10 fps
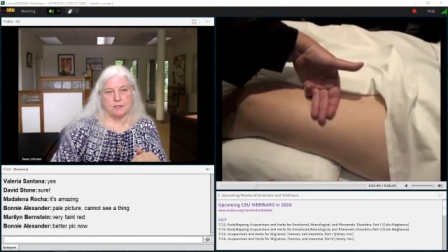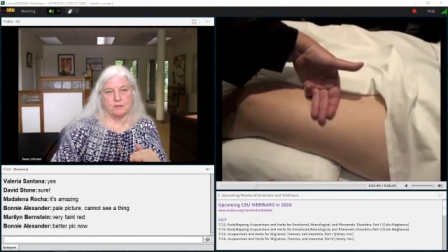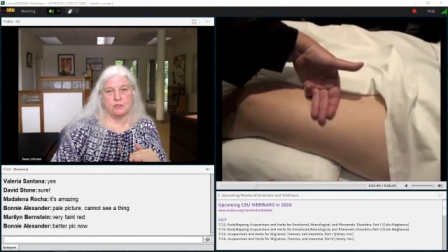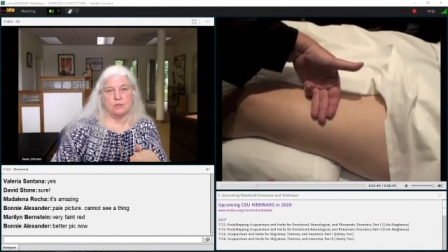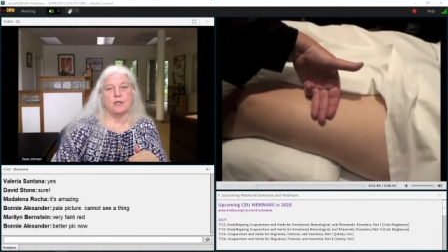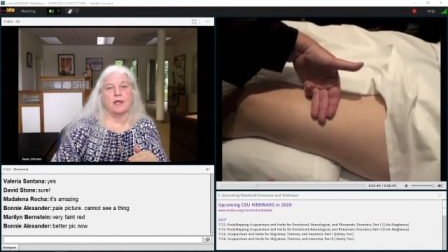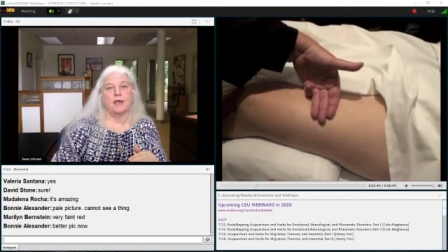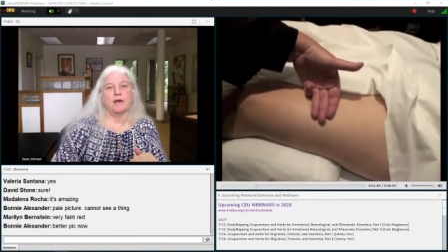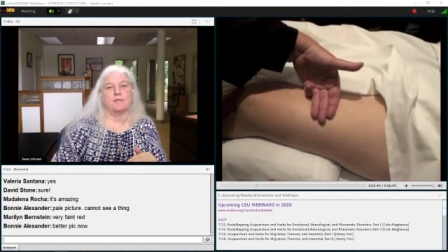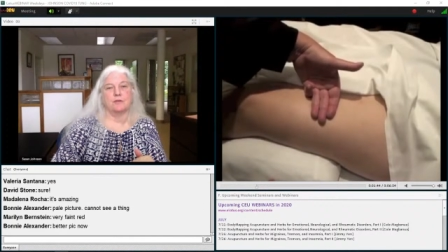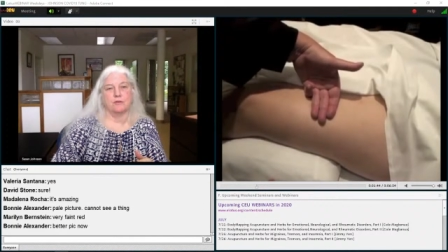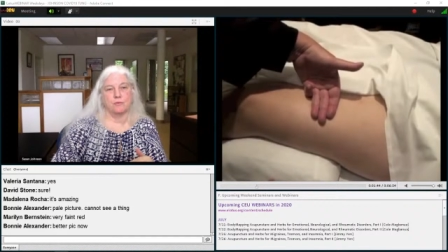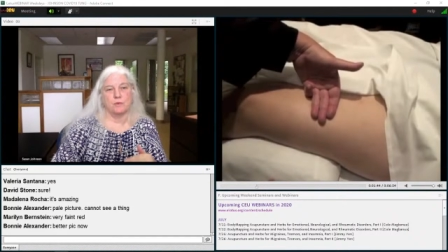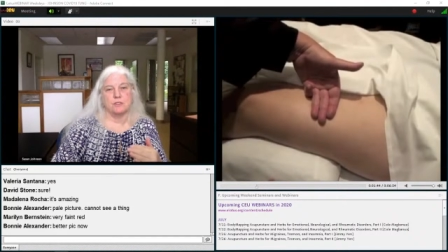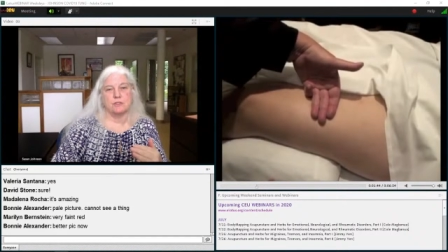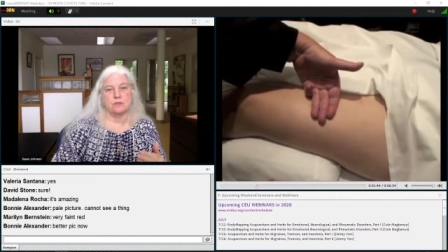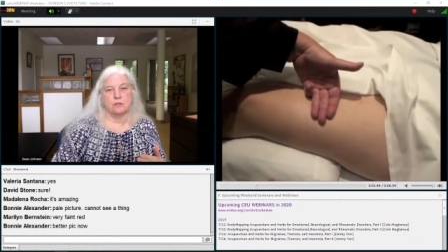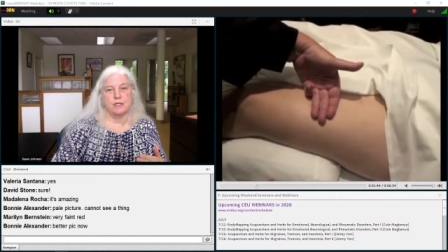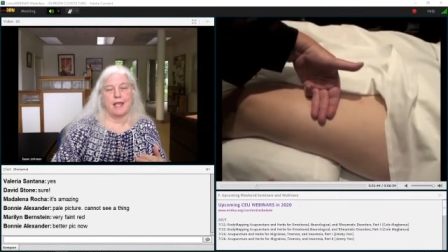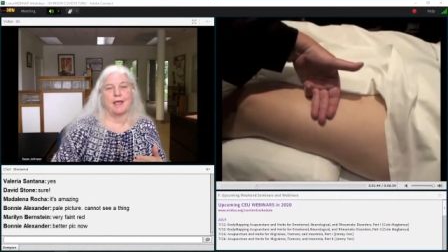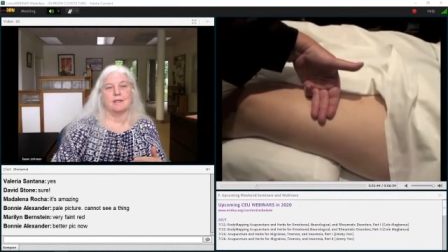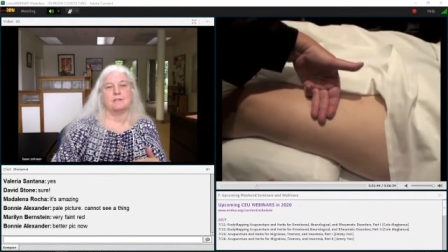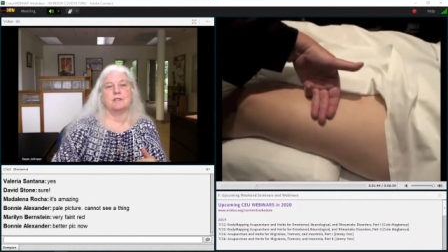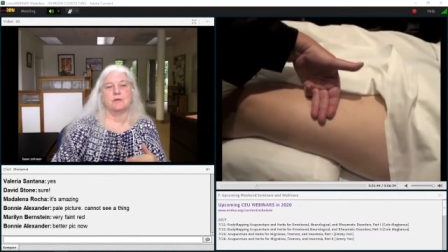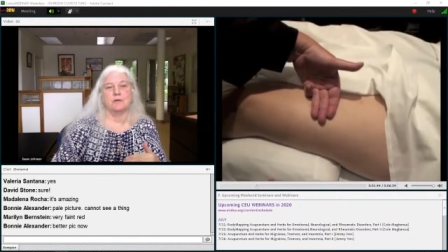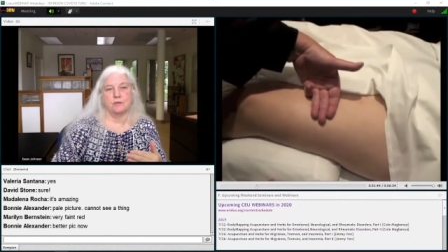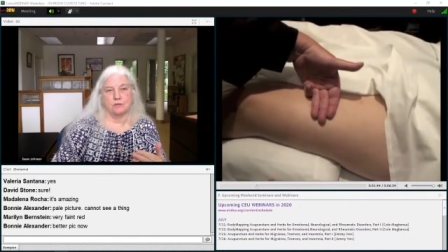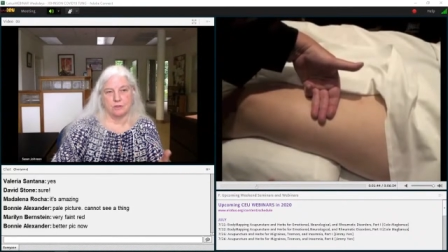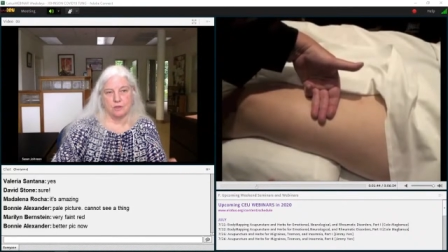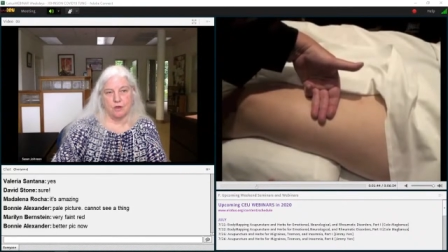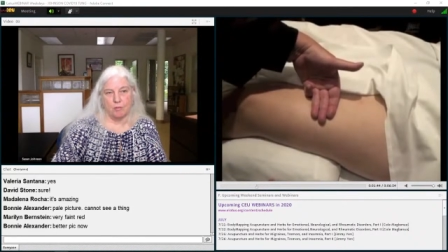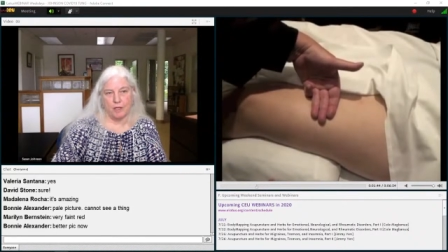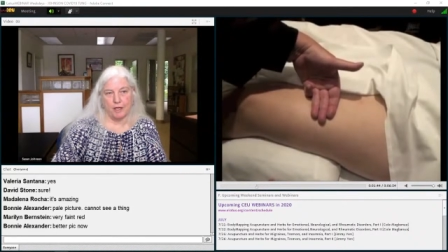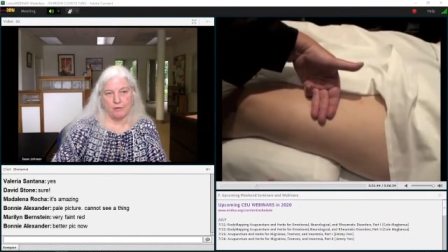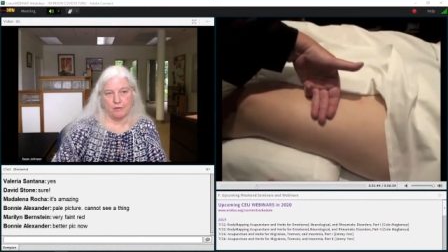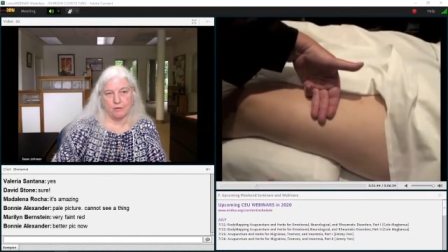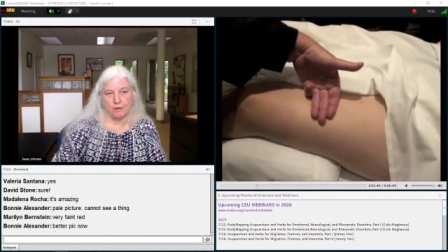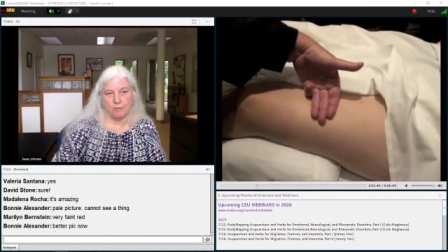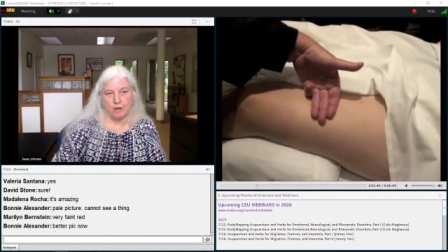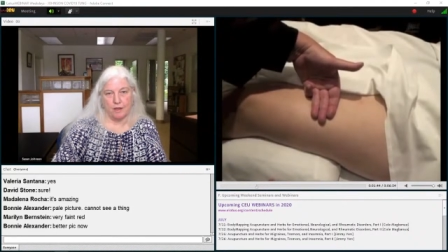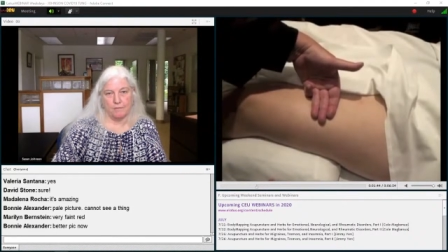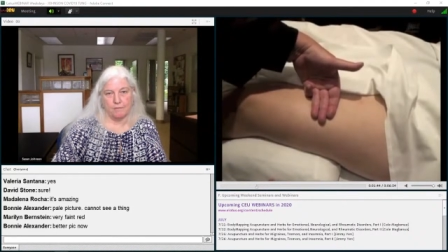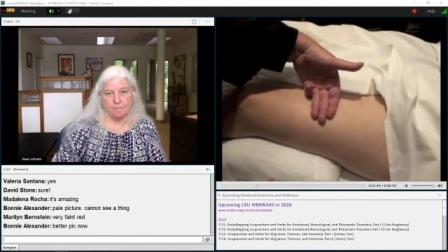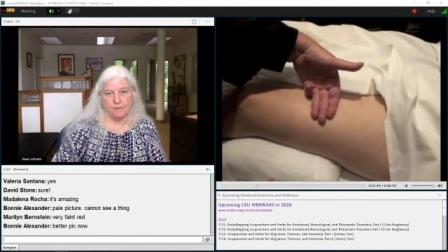is two and a half to three cun anterior to gallbladder 31.